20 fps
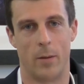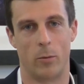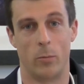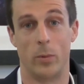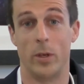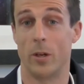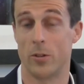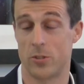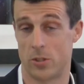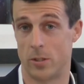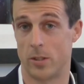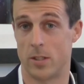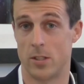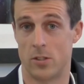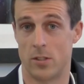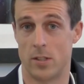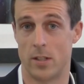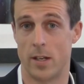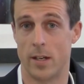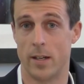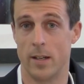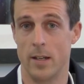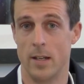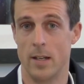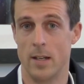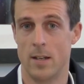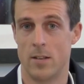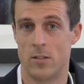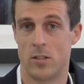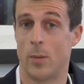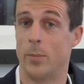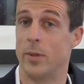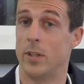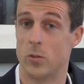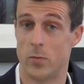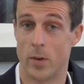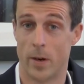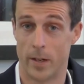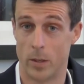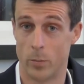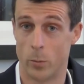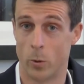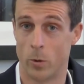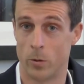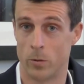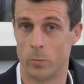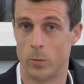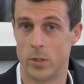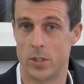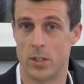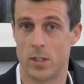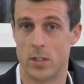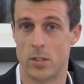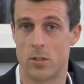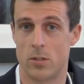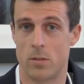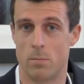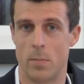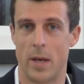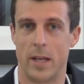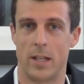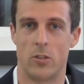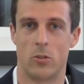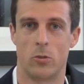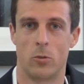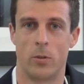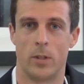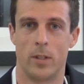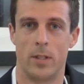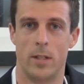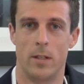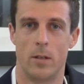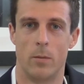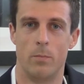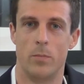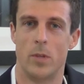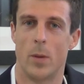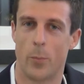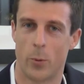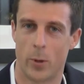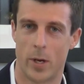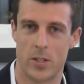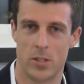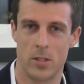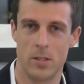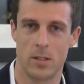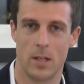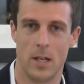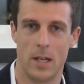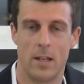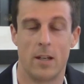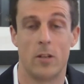We also consider something that's very important, which is making sure that your present,